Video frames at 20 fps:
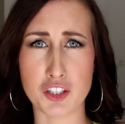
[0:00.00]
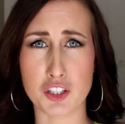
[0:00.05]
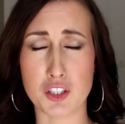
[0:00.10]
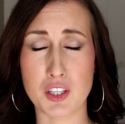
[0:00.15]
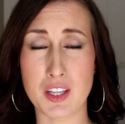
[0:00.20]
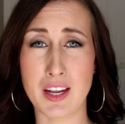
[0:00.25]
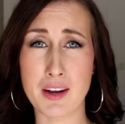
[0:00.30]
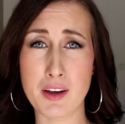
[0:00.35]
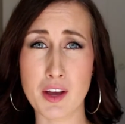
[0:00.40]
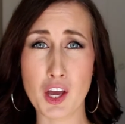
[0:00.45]

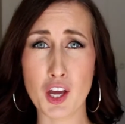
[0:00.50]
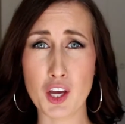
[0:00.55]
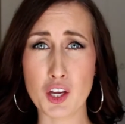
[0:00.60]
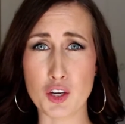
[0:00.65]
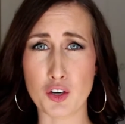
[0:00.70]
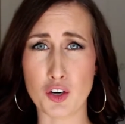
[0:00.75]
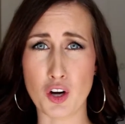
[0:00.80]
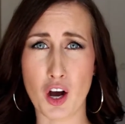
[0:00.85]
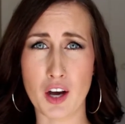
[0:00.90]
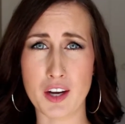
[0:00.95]
just so that
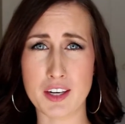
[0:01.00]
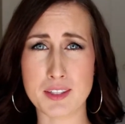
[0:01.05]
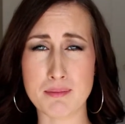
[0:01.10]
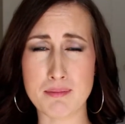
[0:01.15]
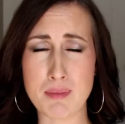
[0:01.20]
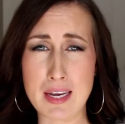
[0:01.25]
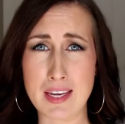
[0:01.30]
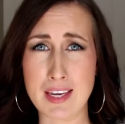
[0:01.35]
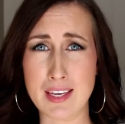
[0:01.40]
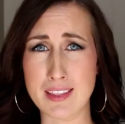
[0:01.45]
you're not
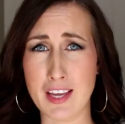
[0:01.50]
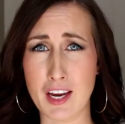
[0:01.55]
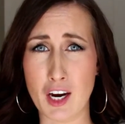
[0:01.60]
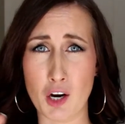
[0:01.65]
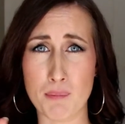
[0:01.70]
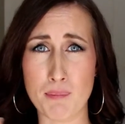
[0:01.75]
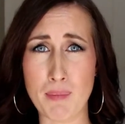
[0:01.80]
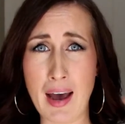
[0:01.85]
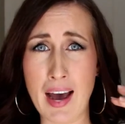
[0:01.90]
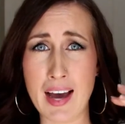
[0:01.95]
making the
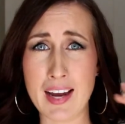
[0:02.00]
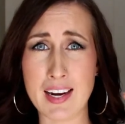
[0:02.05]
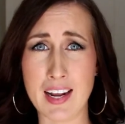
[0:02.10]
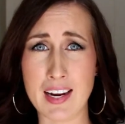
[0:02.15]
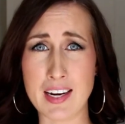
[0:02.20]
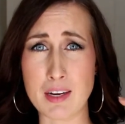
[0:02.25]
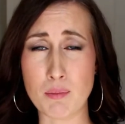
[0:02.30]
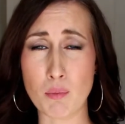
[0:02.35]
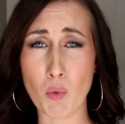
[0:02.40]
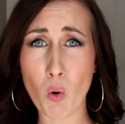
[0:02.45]
hair matte
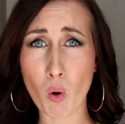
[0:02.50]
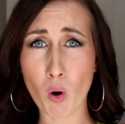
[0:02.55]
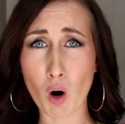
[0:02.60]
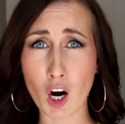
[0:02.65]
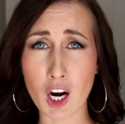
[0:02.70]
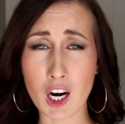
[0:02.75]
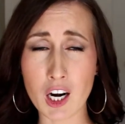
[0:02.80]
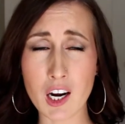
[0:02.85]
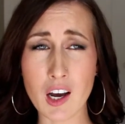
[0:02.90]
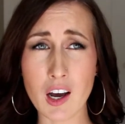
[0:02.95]
any
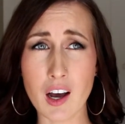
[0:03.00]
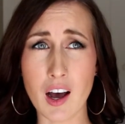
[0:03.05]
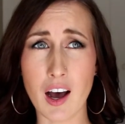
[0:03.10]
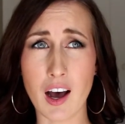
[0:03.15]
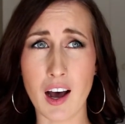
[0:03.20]
more